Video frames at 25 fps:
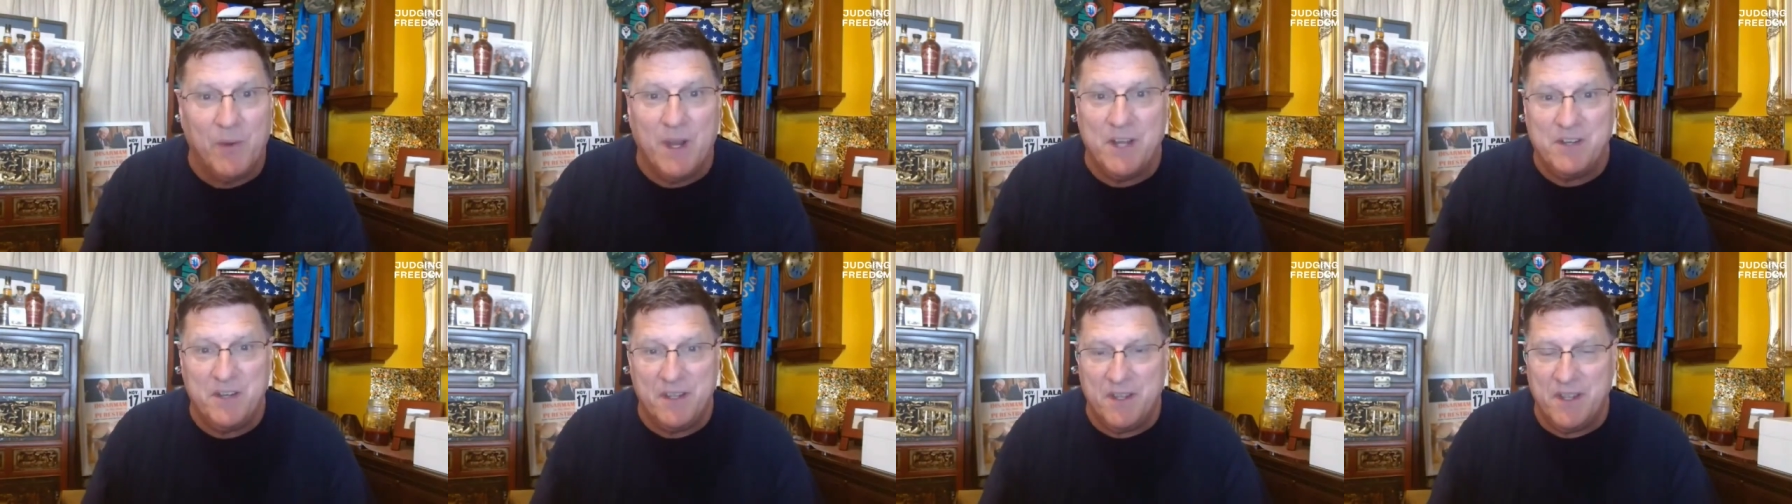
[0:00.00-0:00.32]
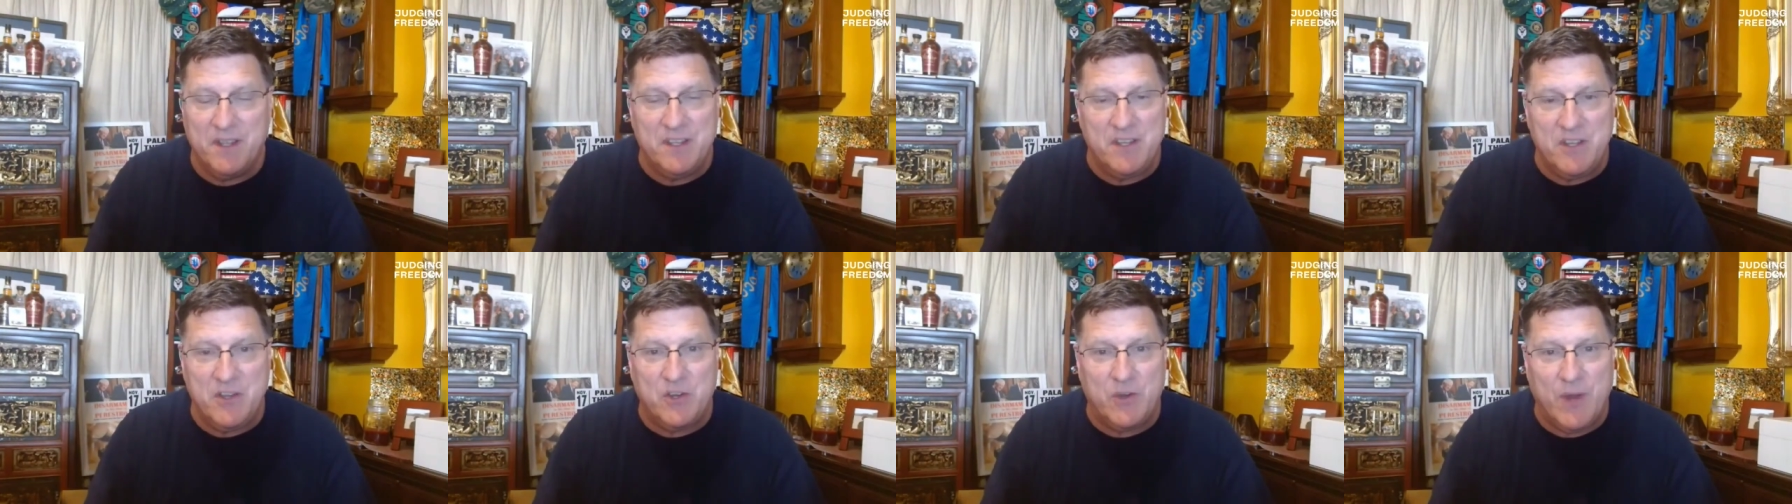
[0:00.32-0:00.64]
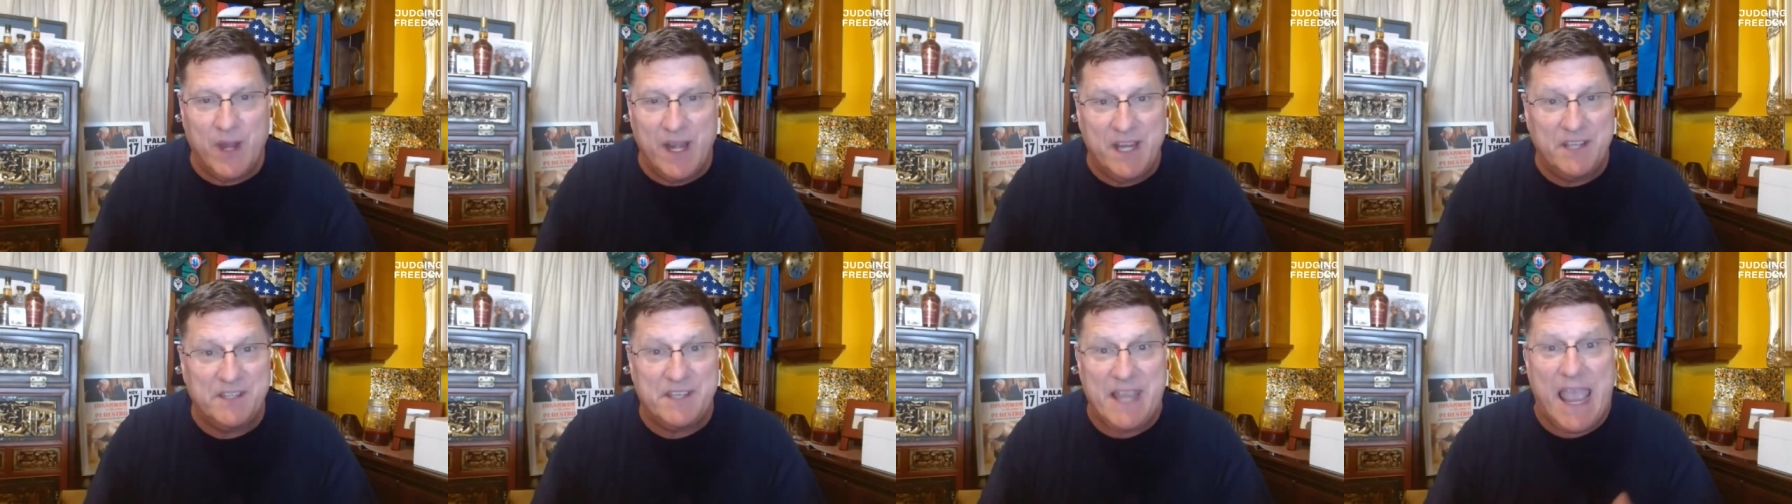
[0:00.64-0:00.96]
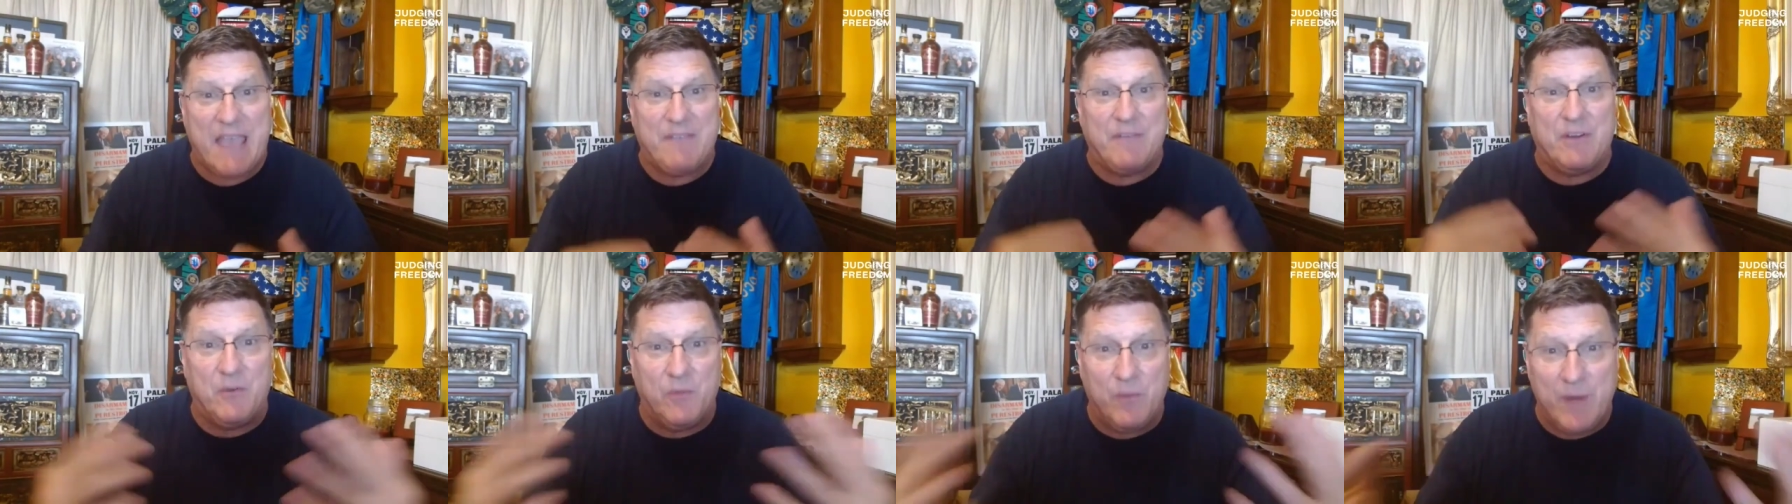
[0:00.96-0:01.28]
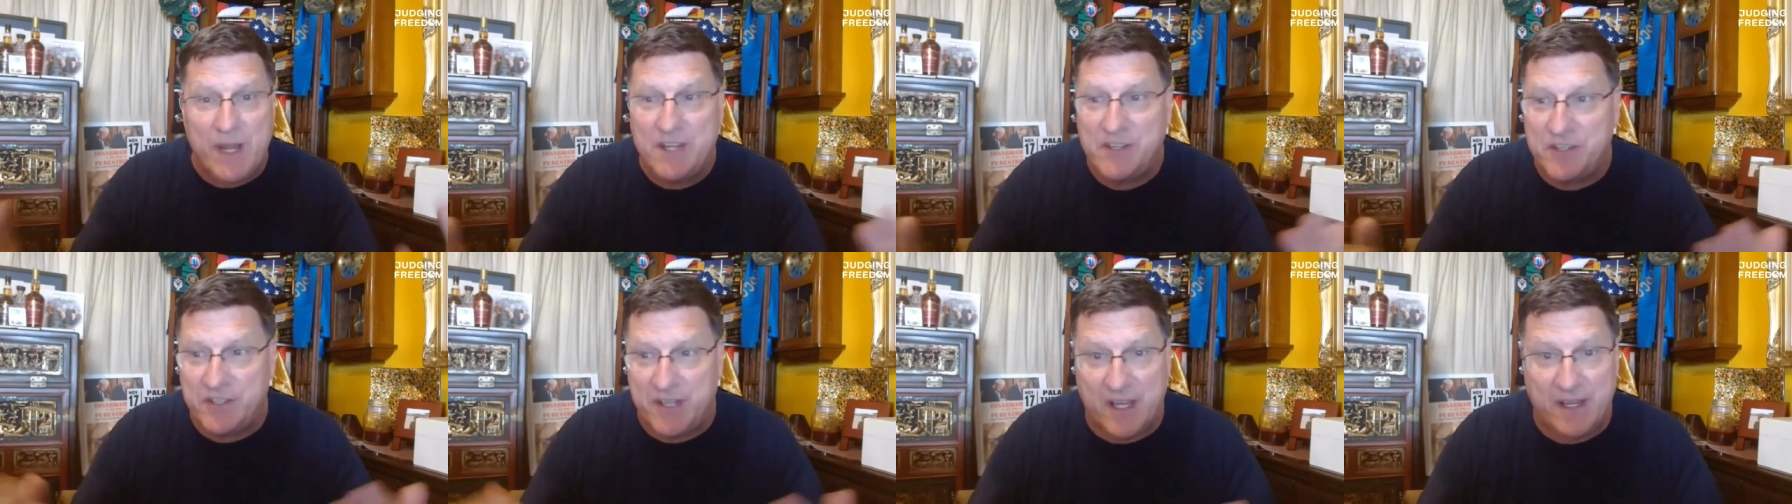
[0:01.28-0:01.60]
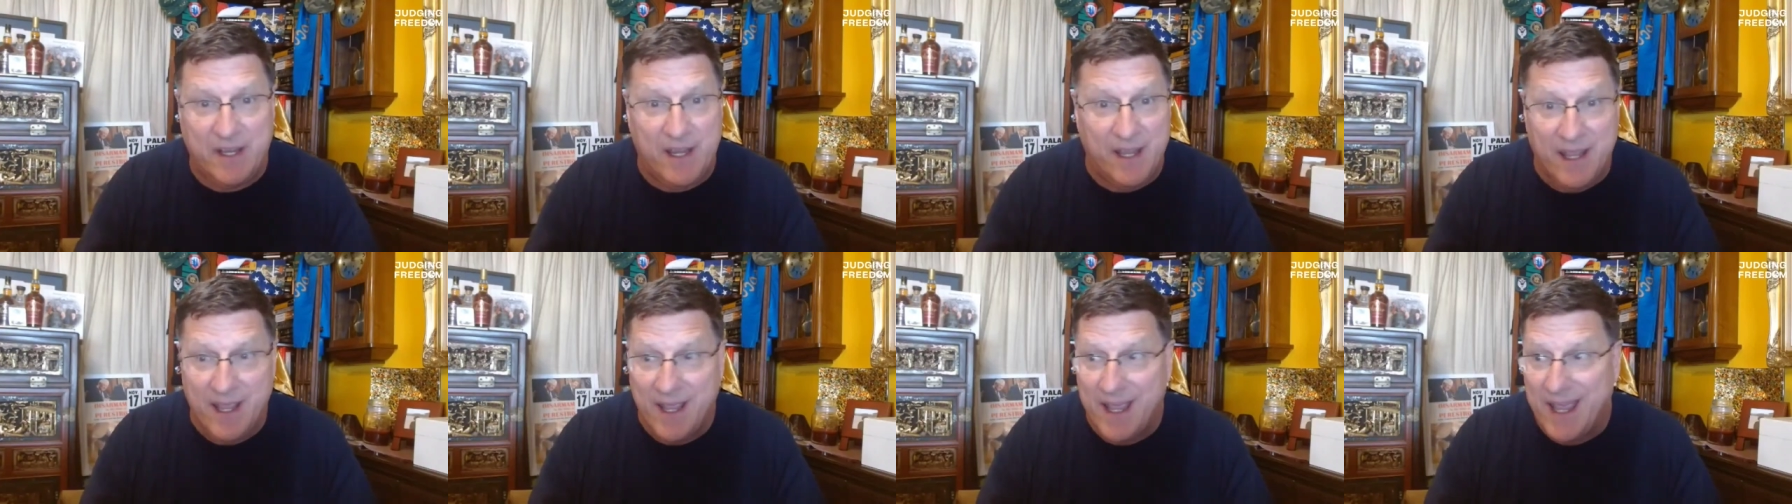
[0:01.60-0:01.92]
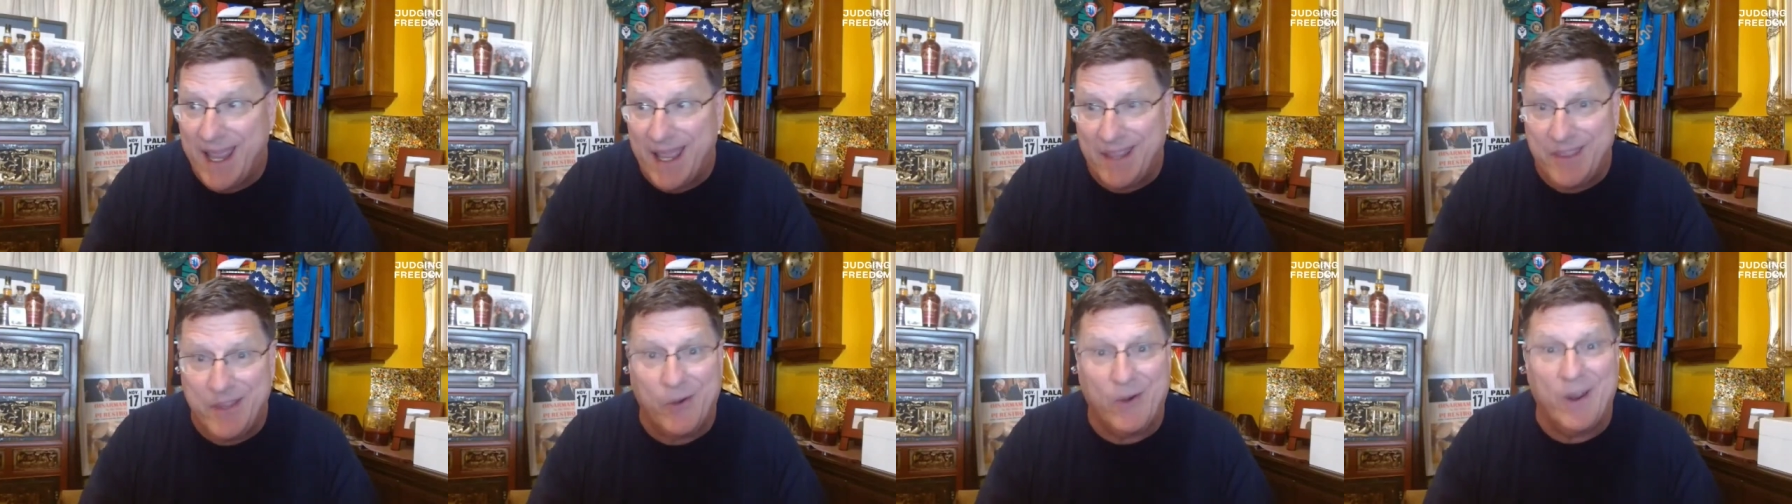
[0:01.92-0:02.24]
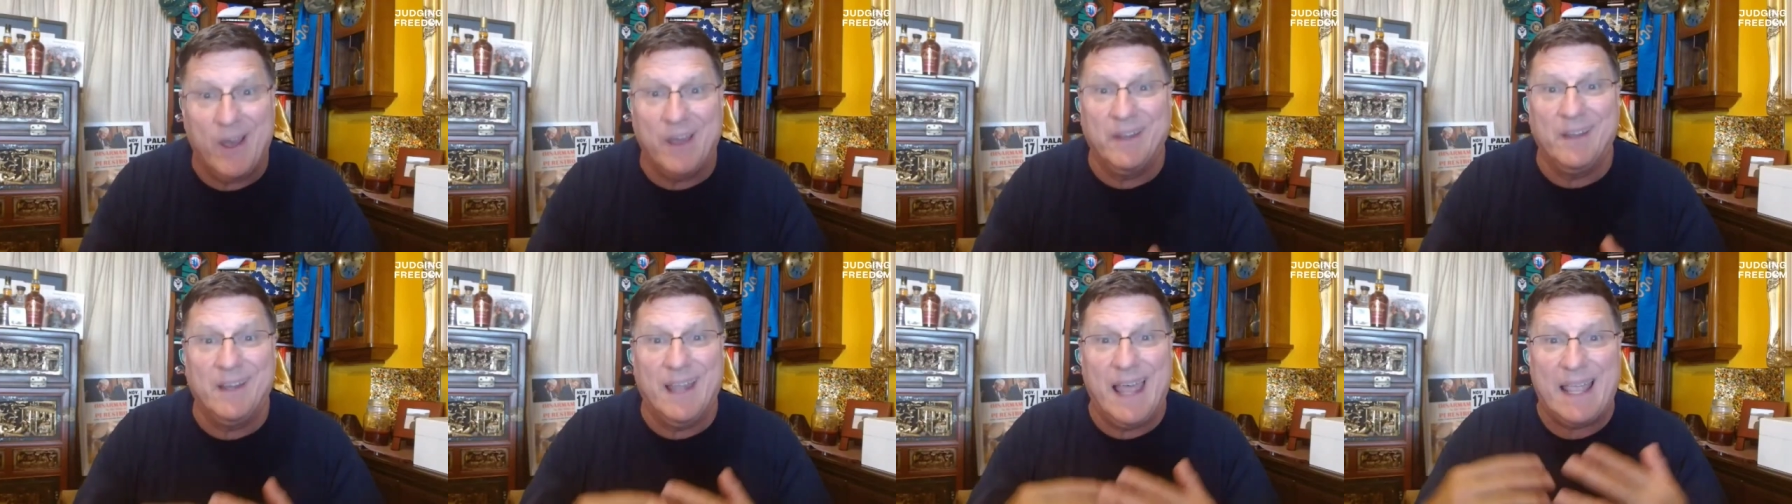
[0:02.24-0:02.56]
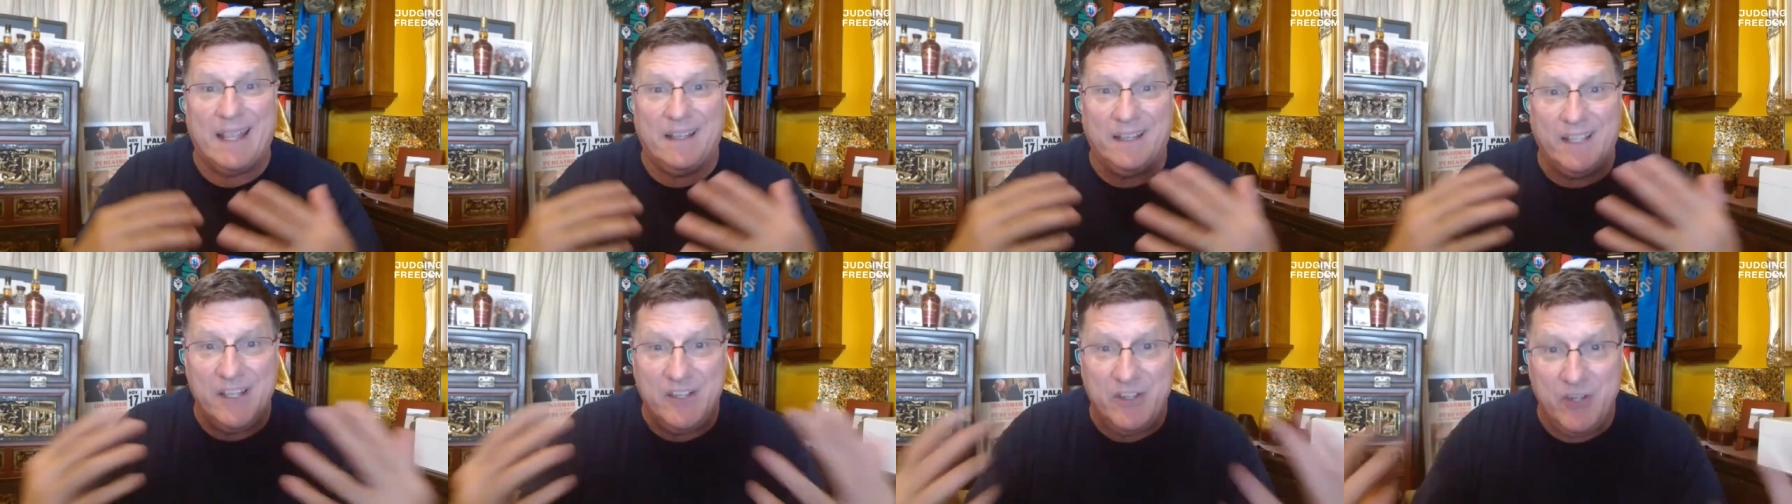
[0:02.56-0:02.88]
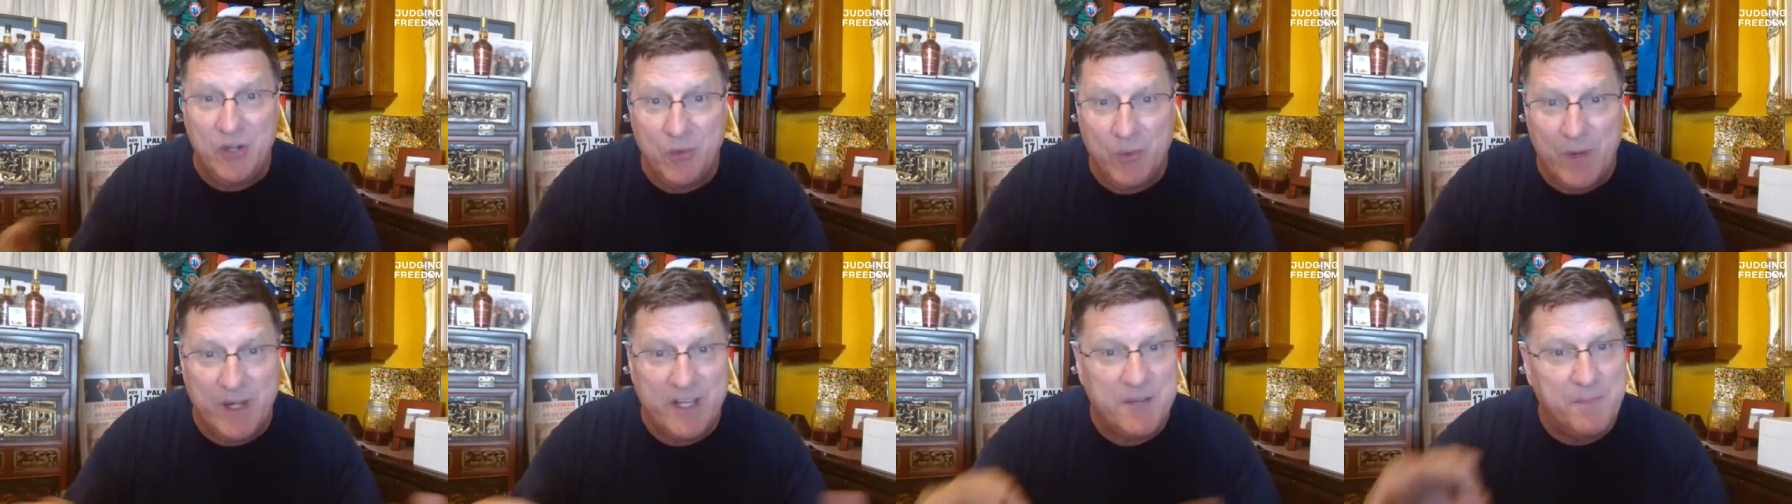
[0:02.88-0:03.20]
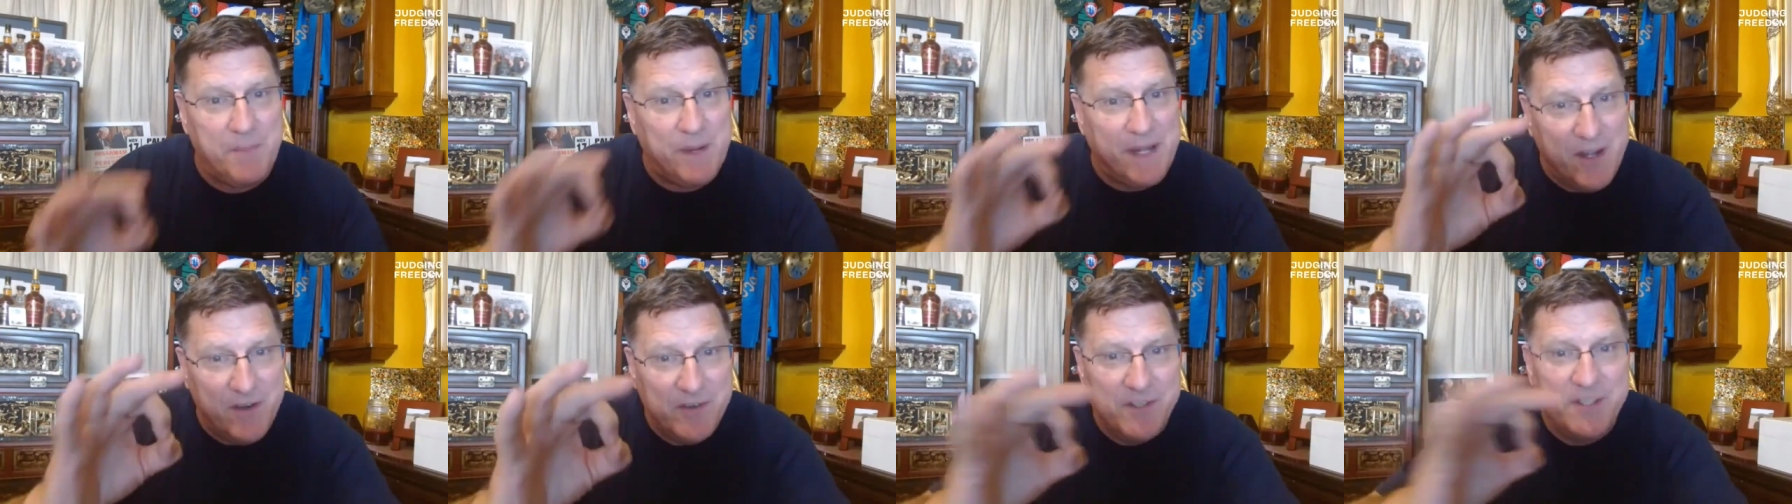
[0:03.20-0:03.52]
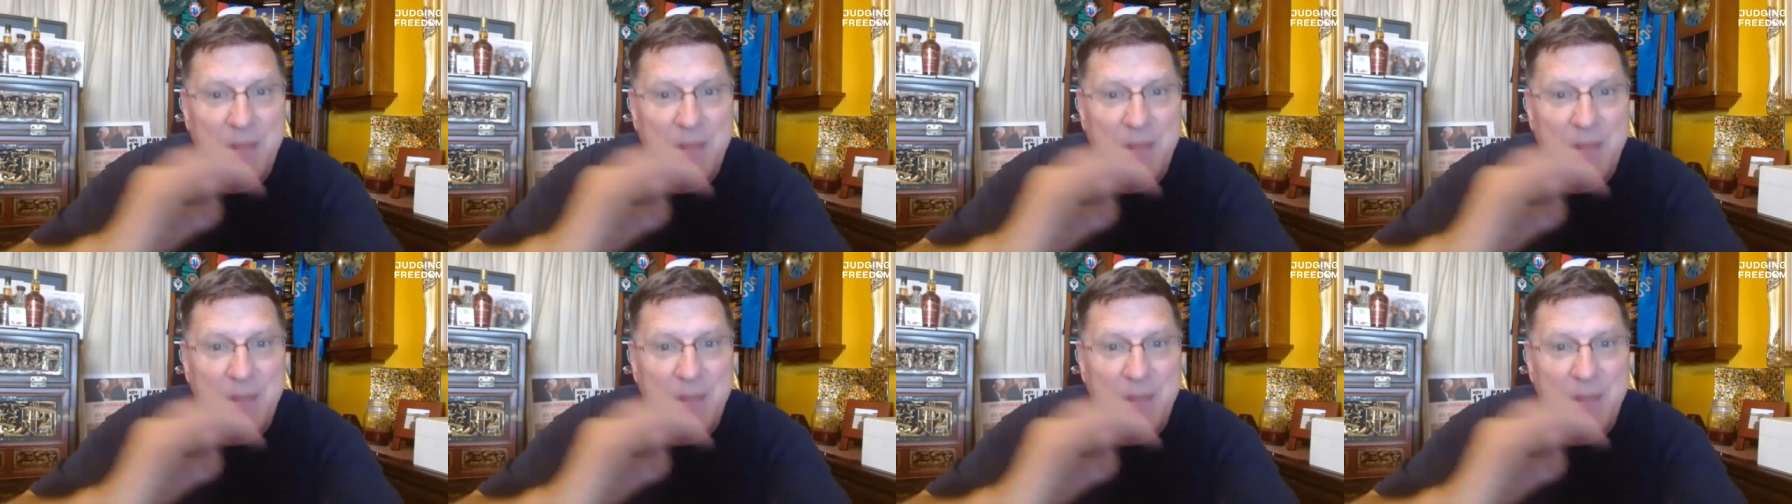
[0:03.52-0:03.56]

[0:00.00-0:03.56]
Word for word: The Russian, the Ukrainians haven't reached it, and they're unlikely to reach it.